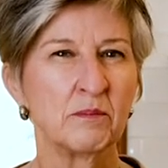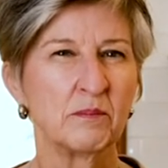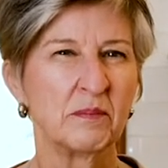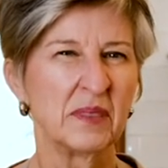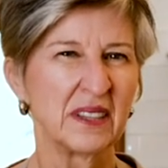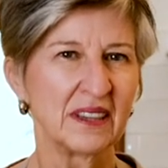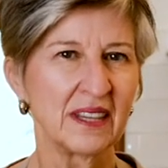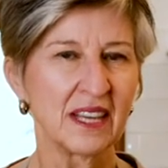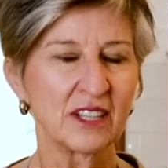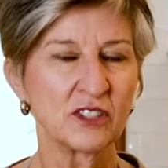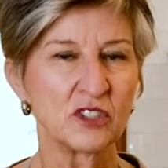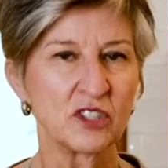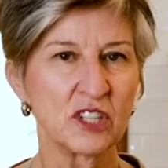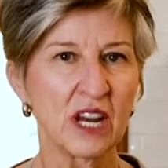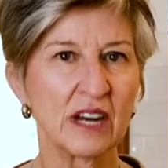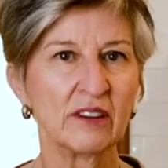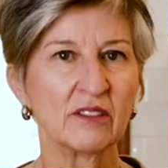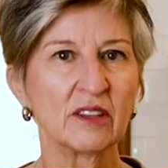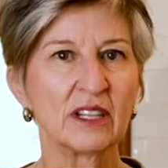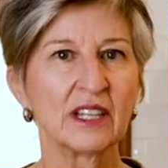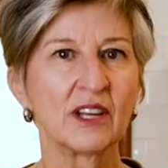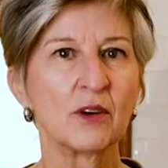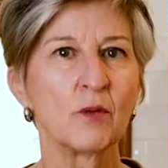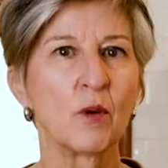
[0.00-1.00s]
but that's
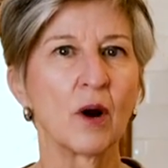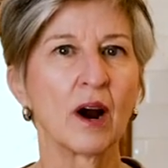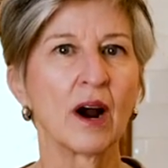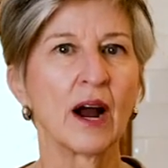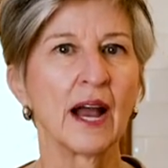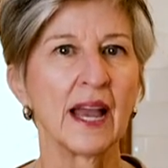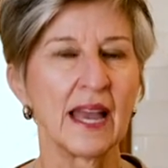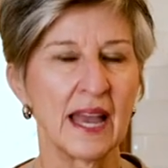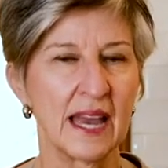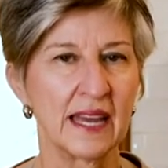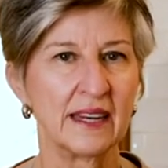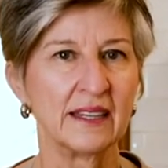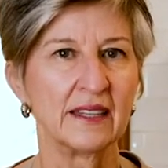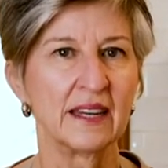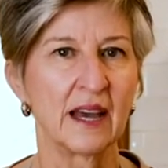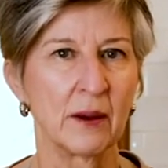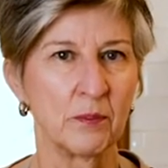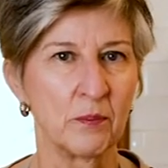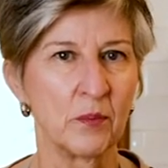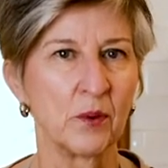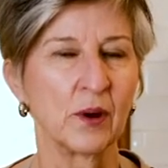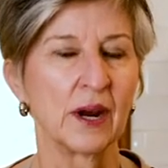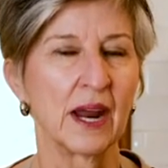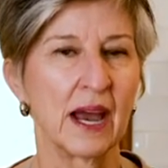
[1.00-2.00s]
generally where I end
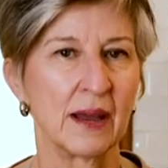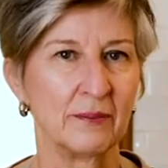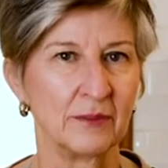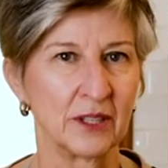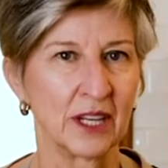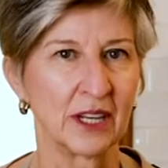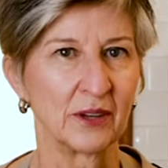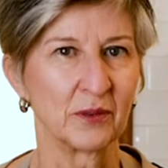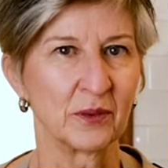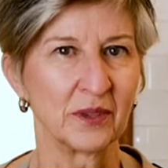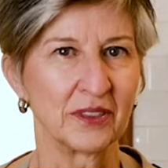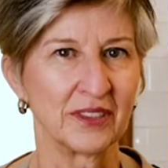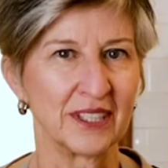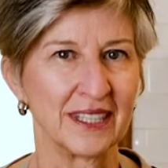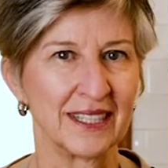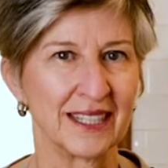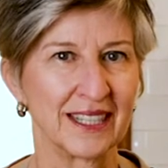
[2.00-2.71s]
up when I'm done with the